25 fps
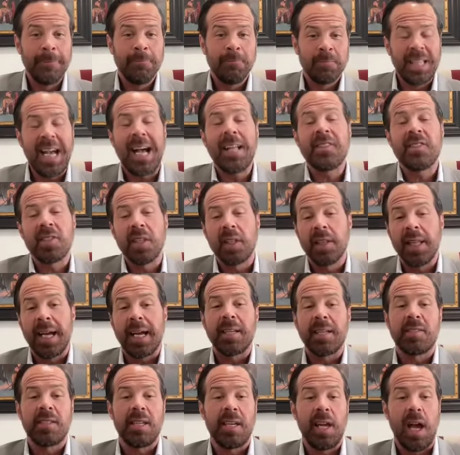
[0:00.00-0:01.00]
That's the
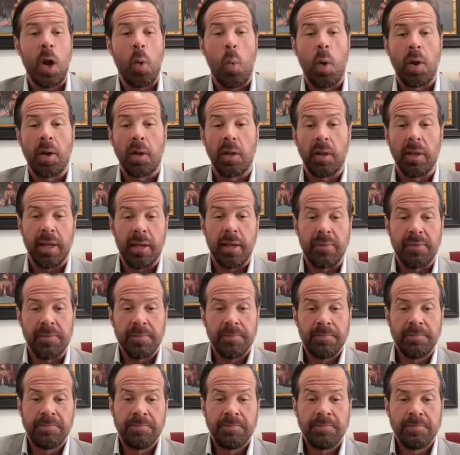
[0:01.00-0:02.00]
legacy I want to leave.
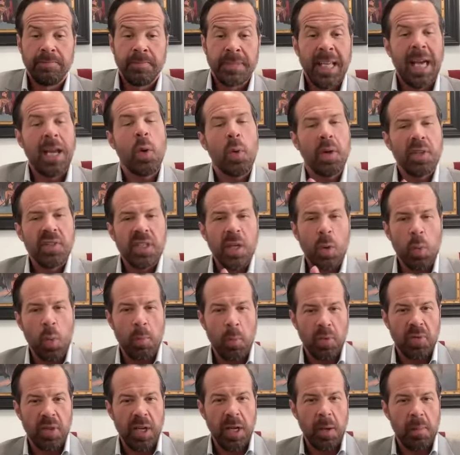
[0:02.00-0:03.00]
And I want to say one
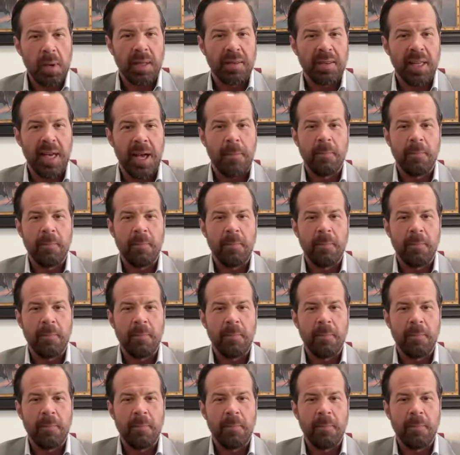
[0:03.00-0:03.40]
more thing about that.